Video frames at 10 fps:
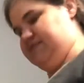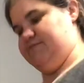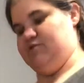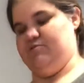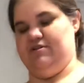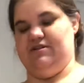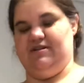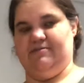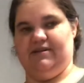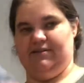was printing
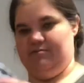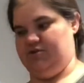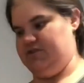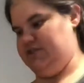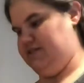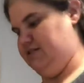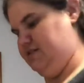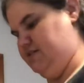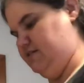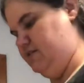my labels. This is
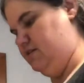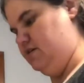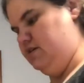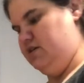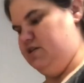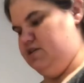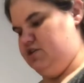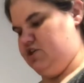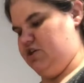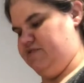a
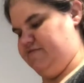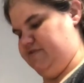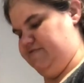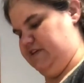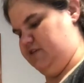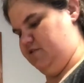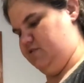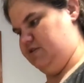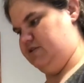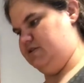John
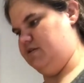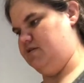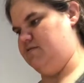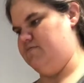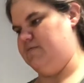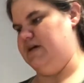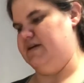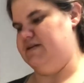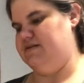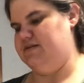Varvatos
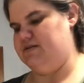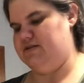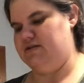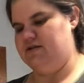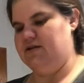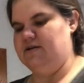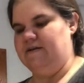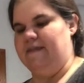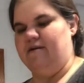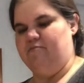men's
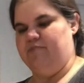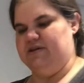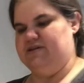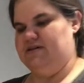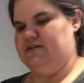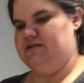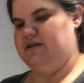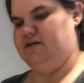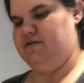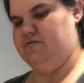
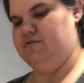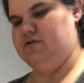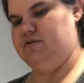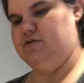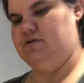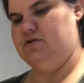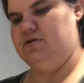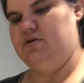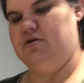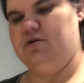button-down
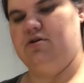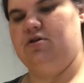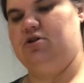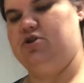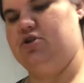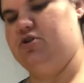shirt.